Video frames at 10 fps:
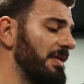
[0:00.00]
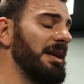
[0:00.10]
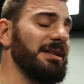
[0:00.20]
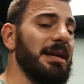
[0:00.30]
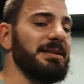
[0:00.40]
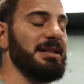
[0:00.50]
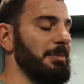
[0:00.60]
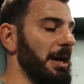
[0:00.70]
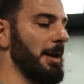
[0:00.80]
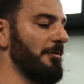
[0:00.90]
intensity is
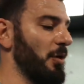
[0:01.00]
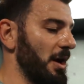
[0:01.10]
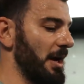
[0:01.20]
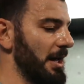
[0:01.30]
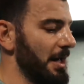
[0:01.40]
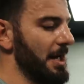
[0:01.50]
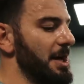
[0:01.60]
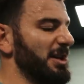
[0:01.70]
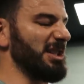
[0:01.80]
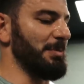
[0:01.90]
made up for it
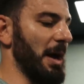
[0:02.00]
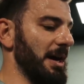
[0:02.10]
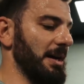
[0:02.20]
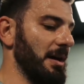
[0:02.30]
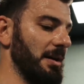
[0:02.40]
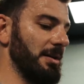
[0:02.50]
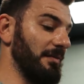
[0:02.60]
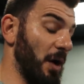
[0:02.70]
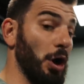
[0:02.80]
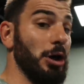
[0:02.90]
just by the
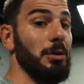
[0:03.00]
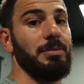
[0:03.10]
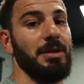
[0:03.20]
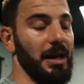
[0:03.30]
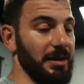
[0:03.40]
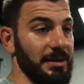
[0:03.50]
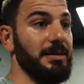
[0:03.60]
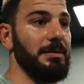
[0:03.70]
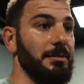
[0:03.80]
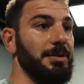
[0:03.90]
volume, like the
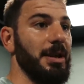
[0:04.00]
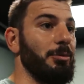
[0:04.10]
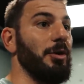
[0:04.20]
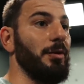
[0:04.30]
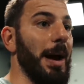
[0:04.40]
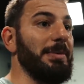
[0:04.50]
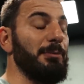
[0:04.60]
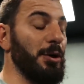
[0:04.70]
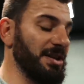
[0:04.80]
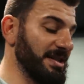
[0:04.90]
number of reps
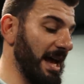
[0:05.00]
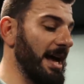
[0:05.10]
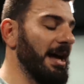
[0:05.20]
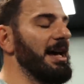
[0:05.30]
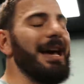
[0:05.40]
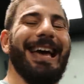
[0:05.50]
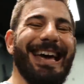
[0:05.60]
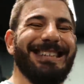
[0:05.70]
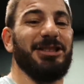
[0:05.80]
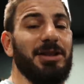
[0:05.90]
per set,
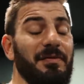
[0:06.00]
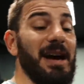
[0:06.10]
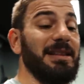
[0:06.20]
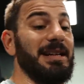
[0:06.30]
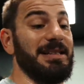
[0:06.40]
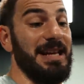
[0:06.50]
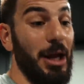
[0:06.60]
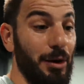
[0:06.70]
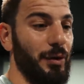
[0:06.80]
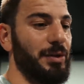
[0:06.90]
and just the fact that it's
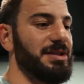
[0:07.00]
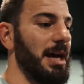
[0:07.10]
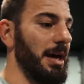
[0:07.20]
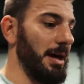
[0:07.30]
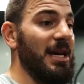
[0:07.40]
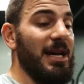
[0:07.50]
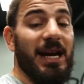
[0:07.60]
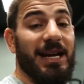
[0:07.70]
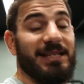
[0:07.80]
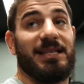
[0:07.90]
intervals.
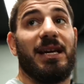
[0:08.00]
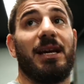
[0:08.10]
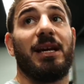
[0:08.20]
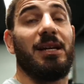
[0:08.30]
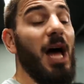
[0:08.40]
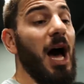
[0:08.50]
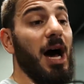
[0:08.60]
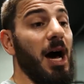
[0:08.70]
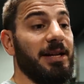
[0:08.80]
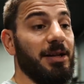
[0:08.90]
It is not
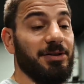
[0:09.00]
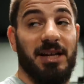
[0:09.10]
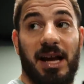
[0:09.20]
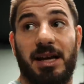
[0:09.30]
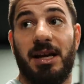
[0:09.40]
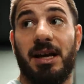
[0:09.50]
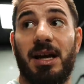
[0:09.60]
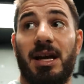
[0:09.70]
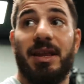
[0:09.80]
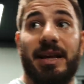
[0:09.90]
hot in here today.
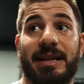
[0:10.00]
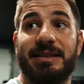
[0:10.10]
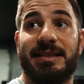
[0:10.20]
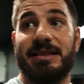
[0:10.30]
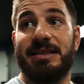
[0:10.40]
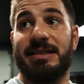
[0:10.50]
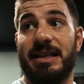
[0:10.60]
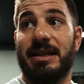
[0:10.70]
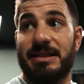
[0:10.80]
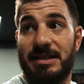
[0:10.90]
I think it's
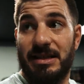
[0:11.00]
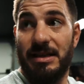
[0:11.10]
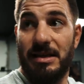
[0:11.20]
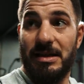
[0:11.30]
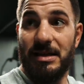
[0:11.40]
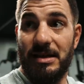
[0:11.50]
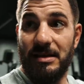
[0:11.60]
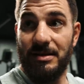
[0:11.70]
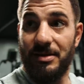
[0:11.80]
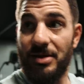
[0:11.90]

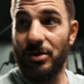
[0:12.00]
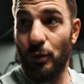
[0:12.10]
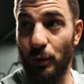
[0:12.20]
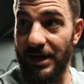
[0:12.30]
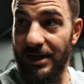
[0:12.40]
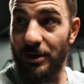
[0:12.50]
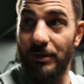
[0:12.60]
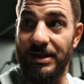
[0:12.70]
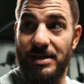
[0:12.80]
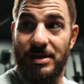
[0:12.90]
63
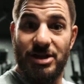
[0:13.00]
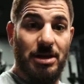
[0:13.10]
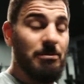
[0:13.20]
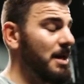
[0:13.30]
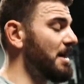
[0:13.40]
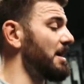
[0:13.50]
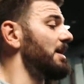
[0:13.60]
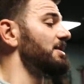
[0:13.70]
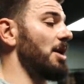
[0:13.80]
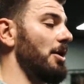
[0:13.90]
degrees in the gym.
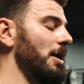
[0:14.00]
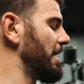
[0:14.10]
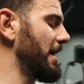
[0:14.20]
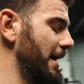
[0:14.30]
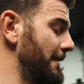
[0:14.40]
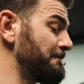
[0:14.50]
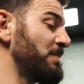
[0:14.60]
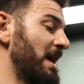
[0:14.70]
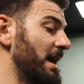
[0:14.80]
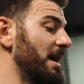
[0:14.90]
So
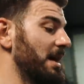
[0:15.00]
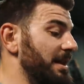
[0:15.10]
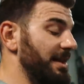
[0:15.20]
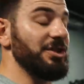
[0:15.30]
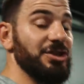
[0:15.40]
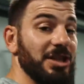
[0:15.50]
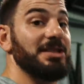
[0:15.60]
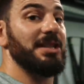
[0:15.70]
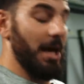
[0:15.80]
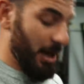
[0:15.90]
this is just